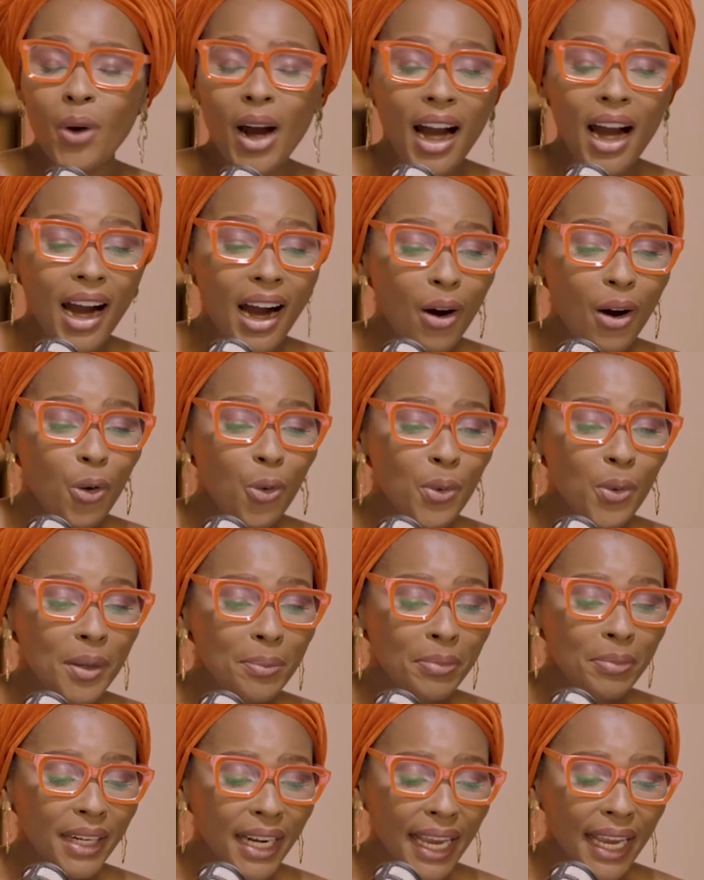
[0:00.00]
how we
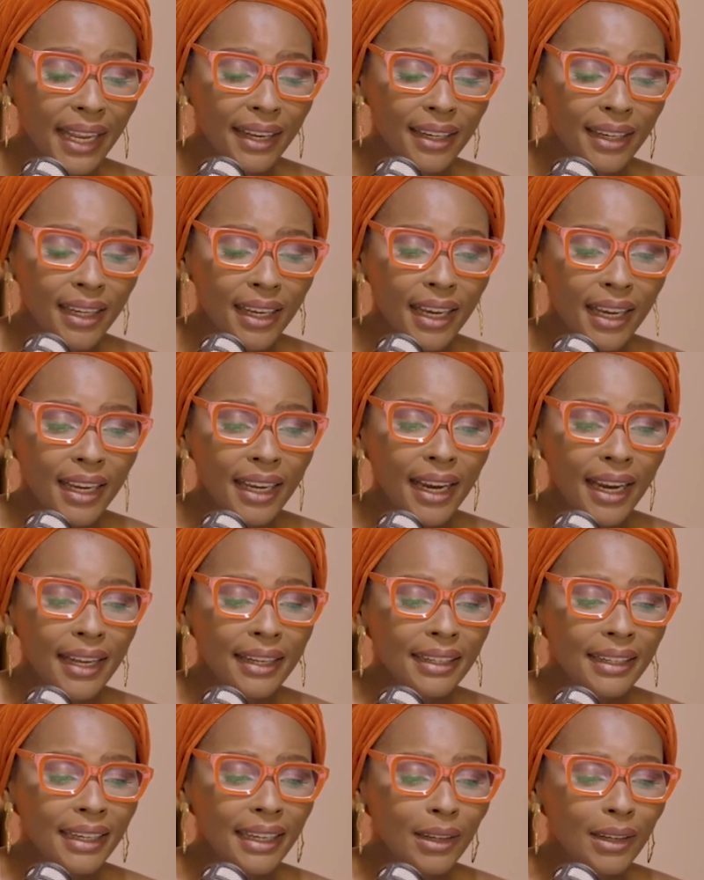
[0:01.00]
plan
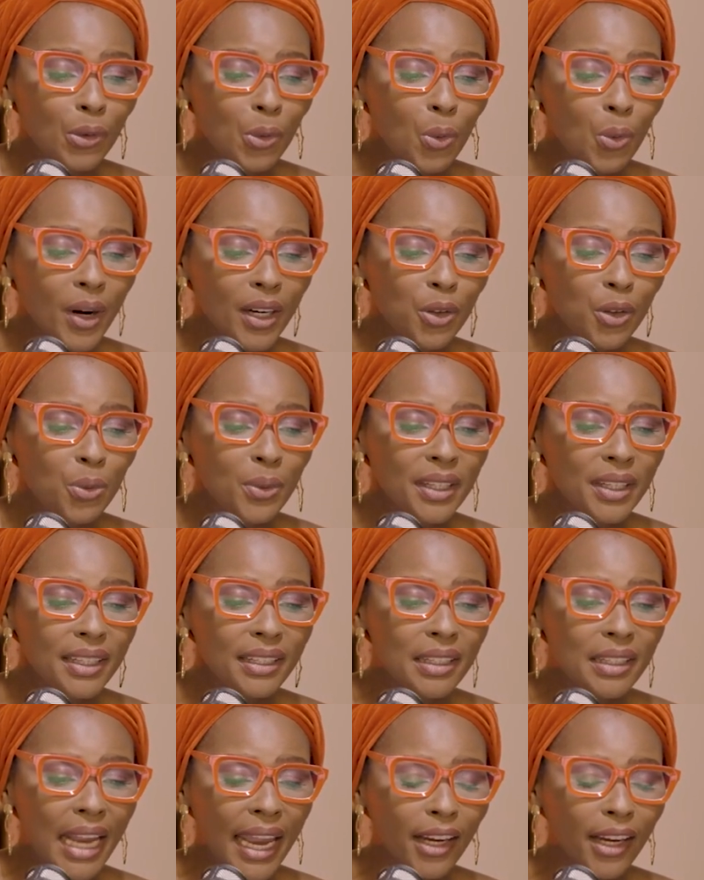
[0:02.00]
and in what
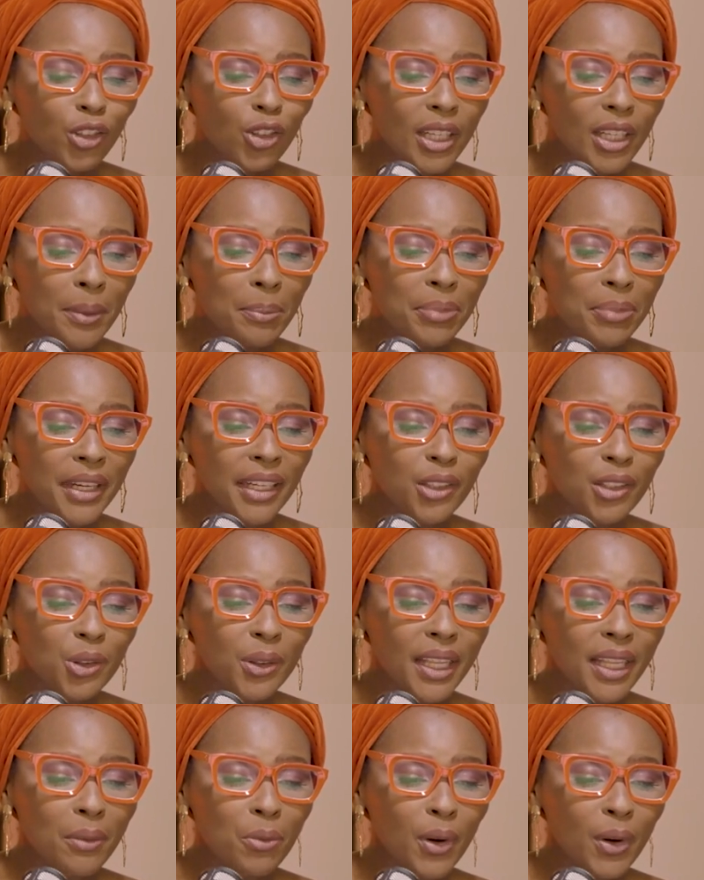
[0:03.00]
we actually bring to
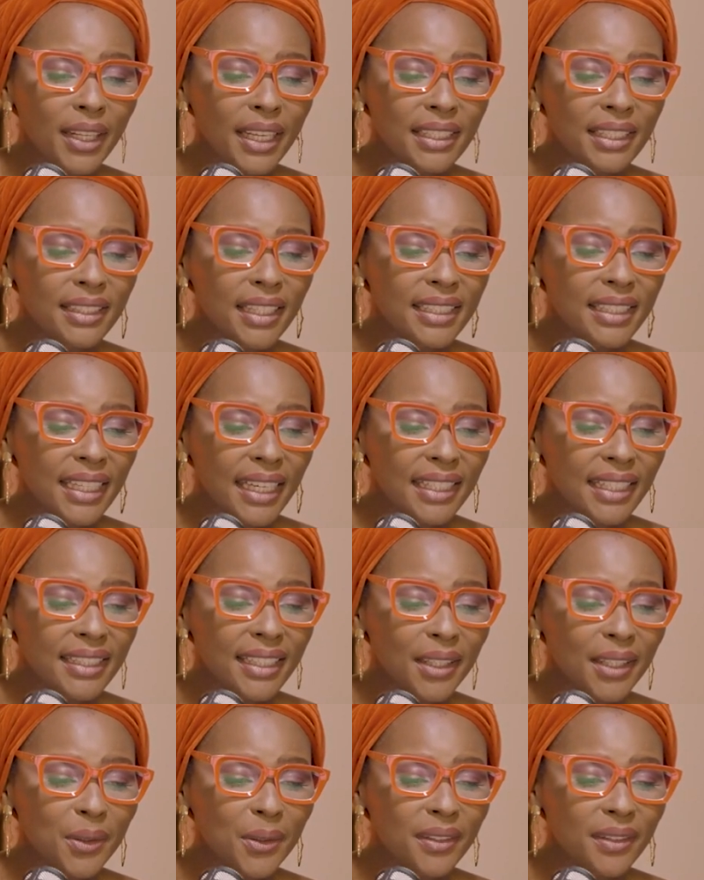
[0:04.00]
them, whether it's the
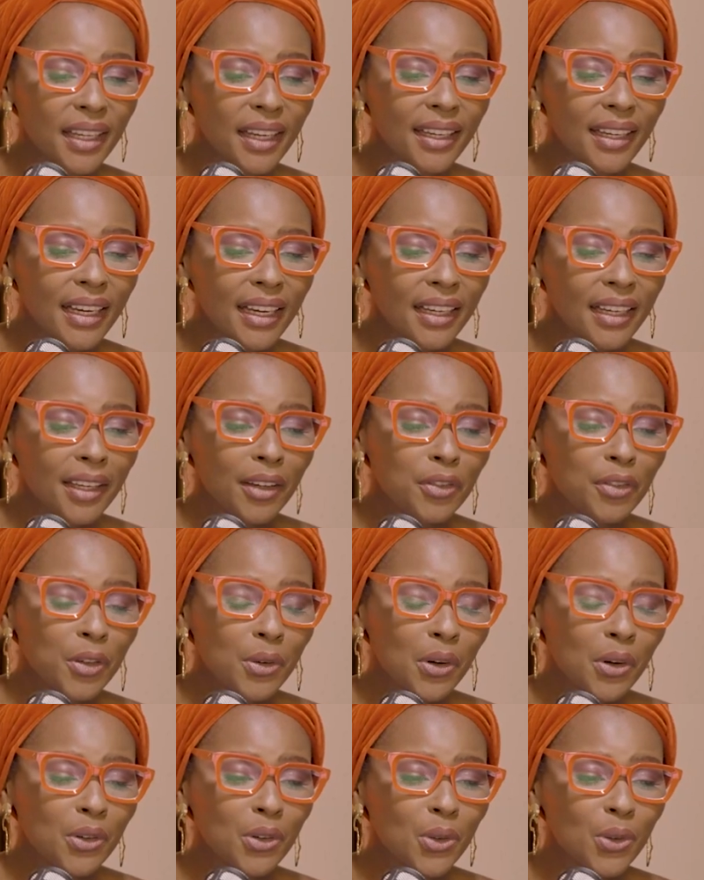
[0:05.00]
data to say, if you
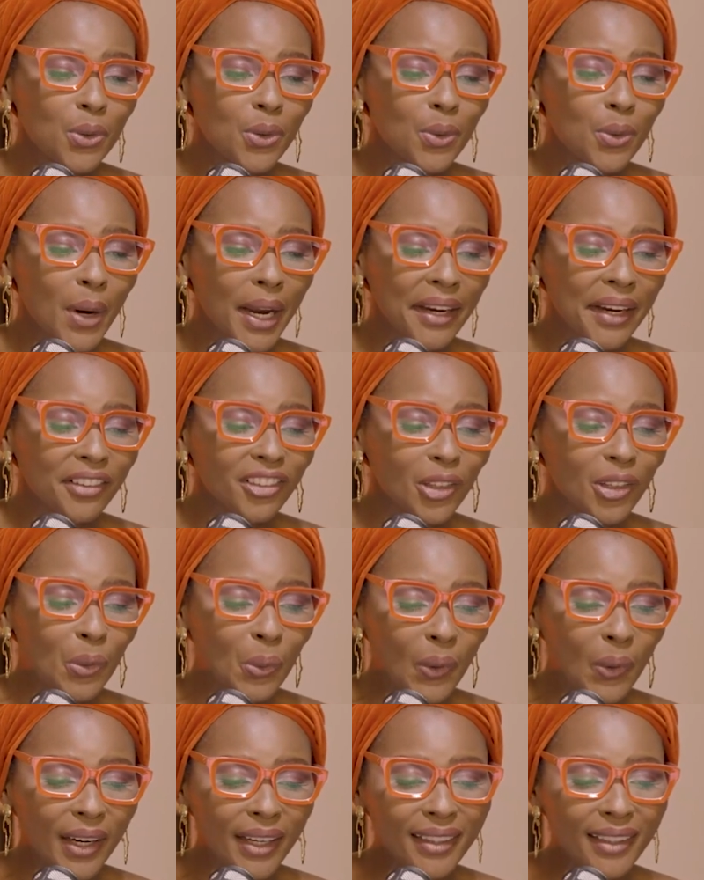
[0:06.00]
don't do action
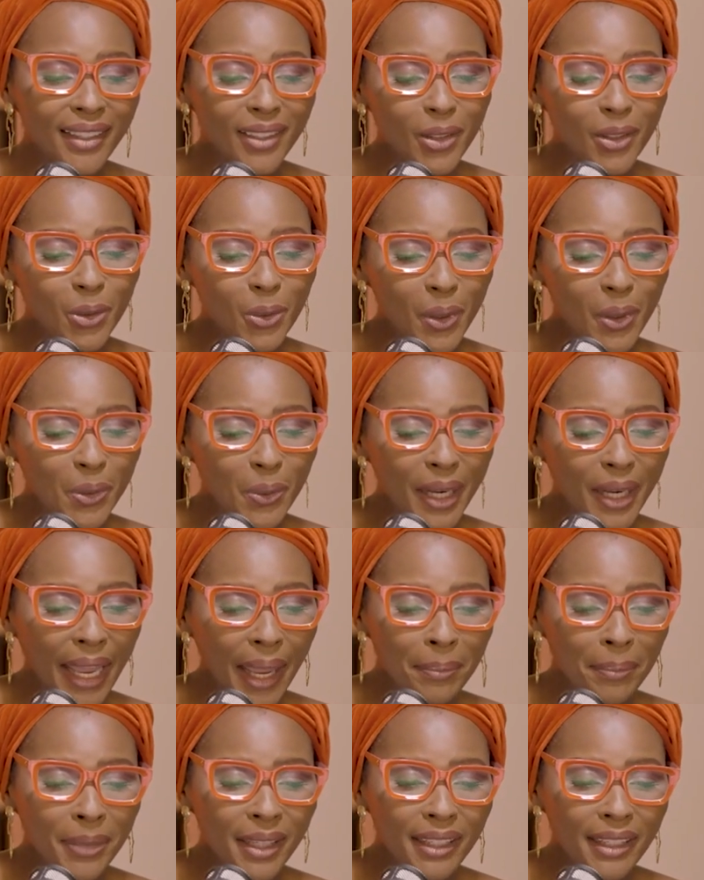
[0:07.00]
one, this is what will
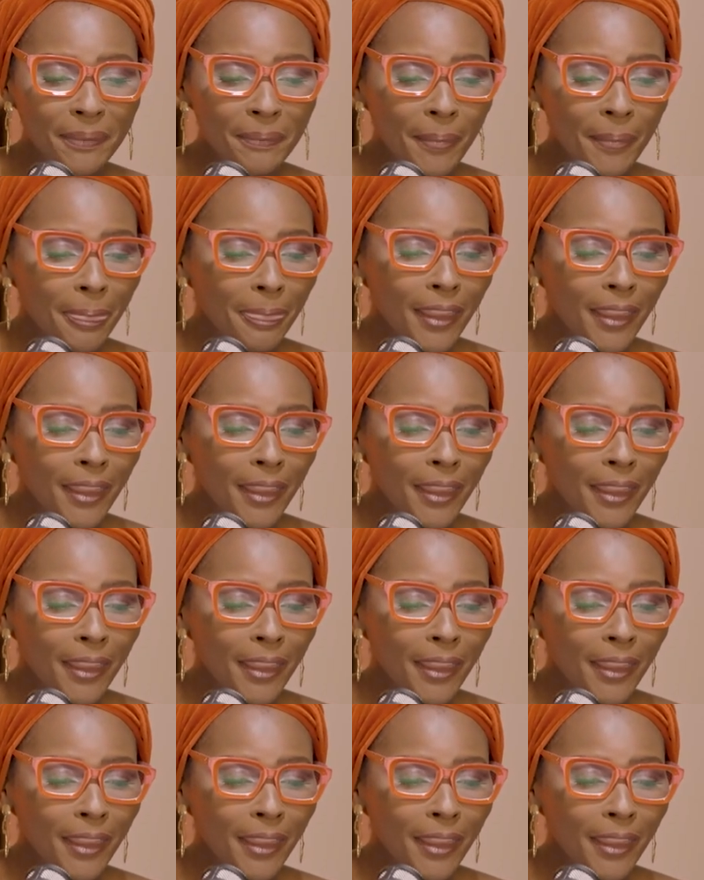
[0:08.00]
happen.